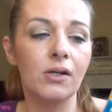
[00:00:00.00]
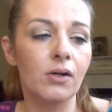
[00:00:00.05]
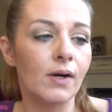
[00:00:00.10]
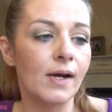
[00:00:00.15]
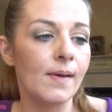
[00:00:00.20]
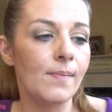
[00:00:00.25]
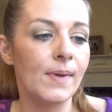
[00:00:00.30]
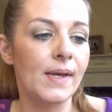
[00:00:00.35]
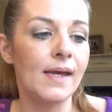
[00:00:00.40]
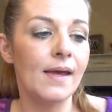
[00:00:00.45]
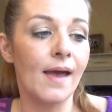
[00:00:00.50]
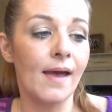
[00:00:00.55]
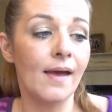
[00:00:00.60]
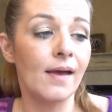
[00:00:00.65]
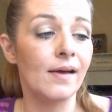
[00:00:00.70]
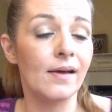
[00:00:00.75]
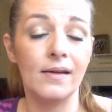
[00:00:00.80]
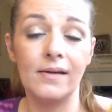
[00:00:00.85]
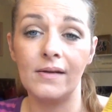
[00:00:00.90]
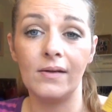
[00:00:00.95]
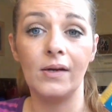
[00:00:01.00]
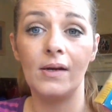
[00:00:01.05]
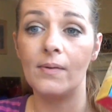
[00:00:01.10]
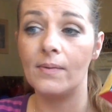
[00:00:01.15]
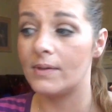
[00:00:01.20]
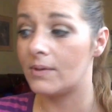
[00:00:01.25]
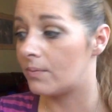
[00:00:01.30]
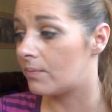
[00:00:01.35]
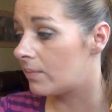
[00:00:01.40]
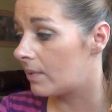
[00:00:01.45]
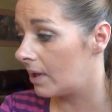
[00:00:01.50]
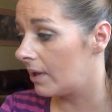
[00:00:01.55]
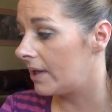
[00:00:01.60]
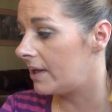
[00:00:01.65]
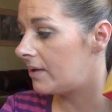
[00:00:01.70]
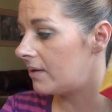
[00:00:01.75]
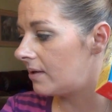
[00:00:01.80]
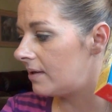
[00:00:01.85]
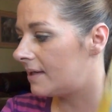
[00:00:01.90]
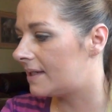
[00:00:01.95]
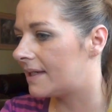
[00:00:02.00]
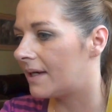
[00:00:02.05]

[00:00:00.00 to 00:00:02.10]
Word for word: creamy, and it was really good.